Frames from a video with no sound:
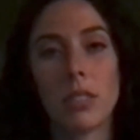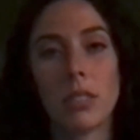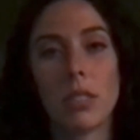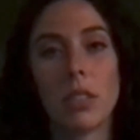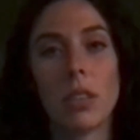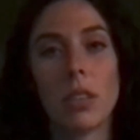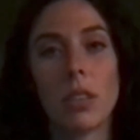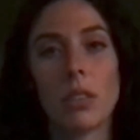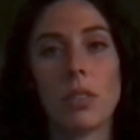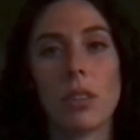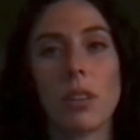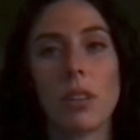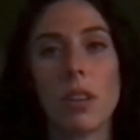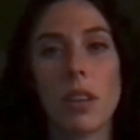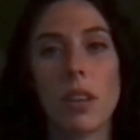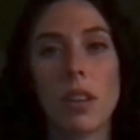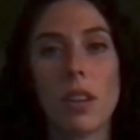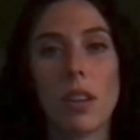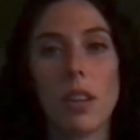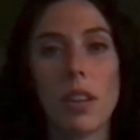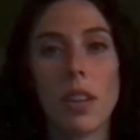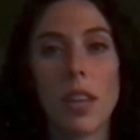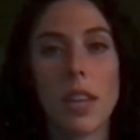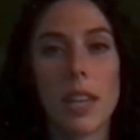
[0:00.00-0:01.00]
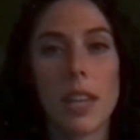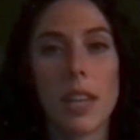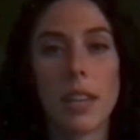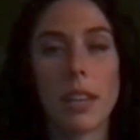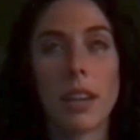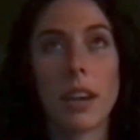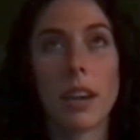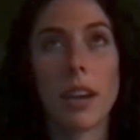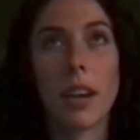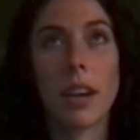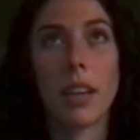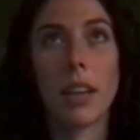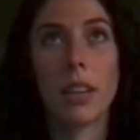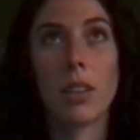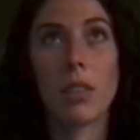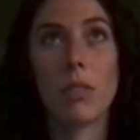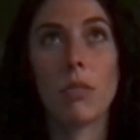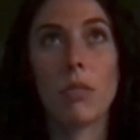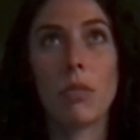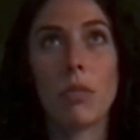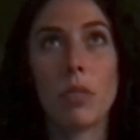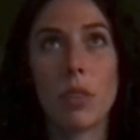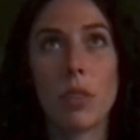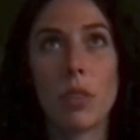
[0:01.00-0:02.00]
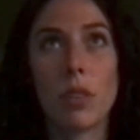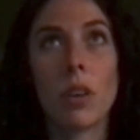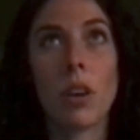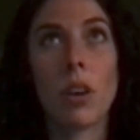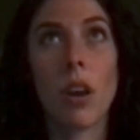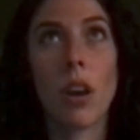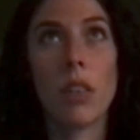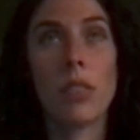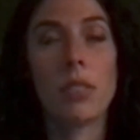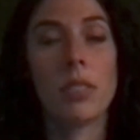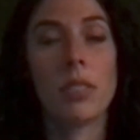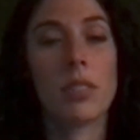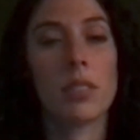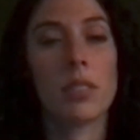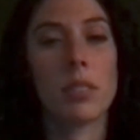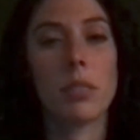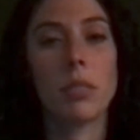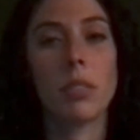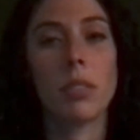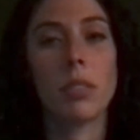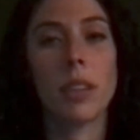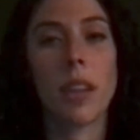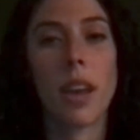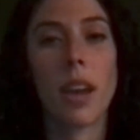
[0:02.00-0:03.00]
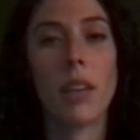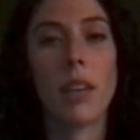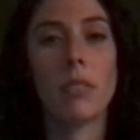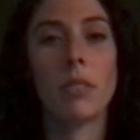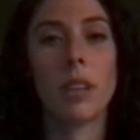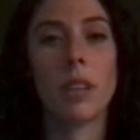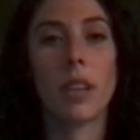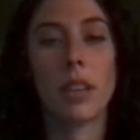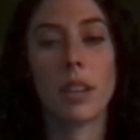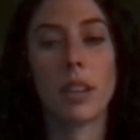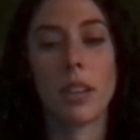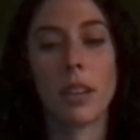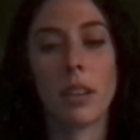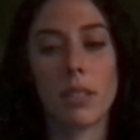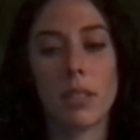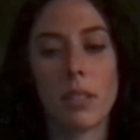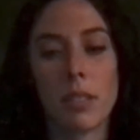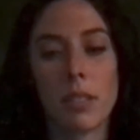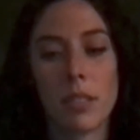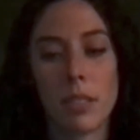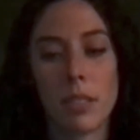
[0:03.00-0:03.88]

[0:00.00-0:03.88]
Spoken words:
So it kind of cost doesn't really have like a